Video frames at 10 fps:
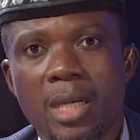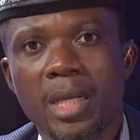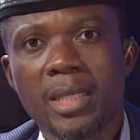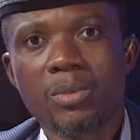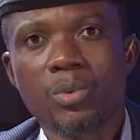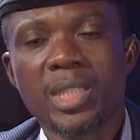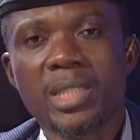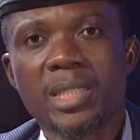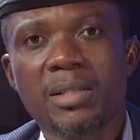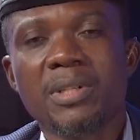and
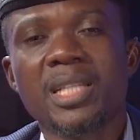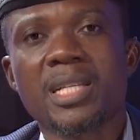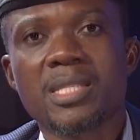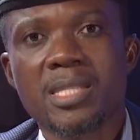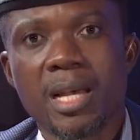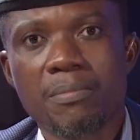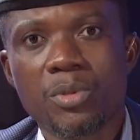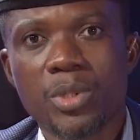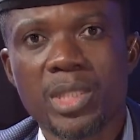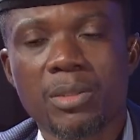within even the
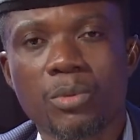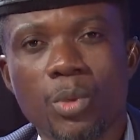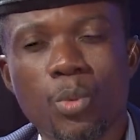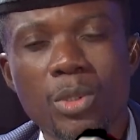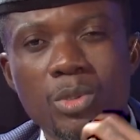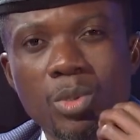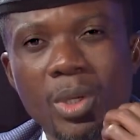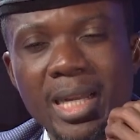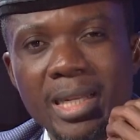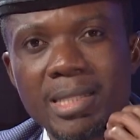sub-region. We want to
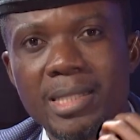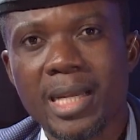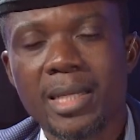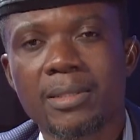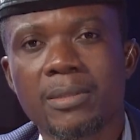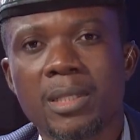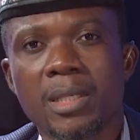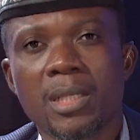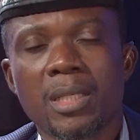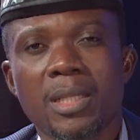understand
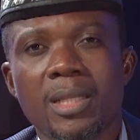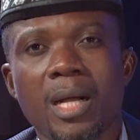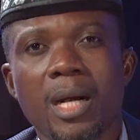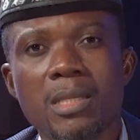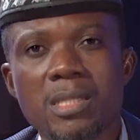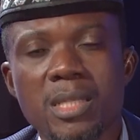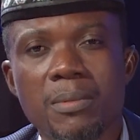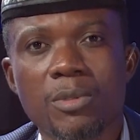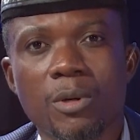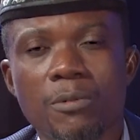the
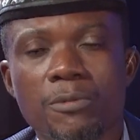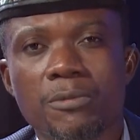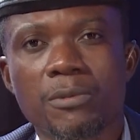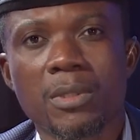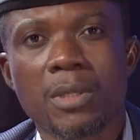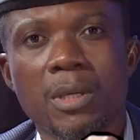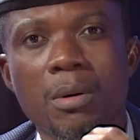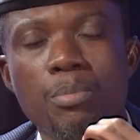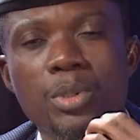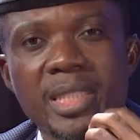concept of
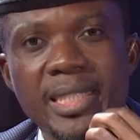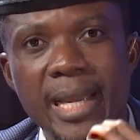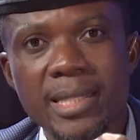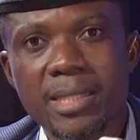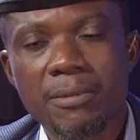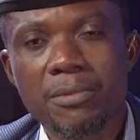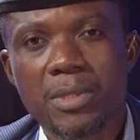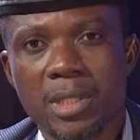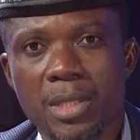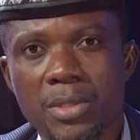protective
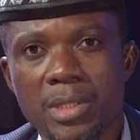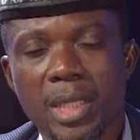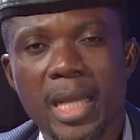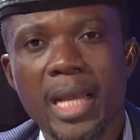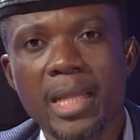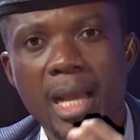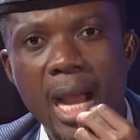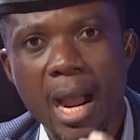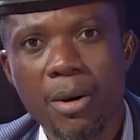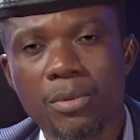security and
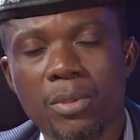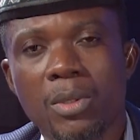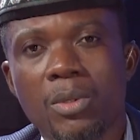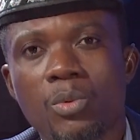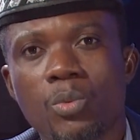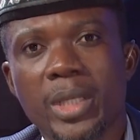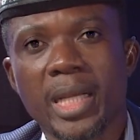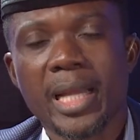how we can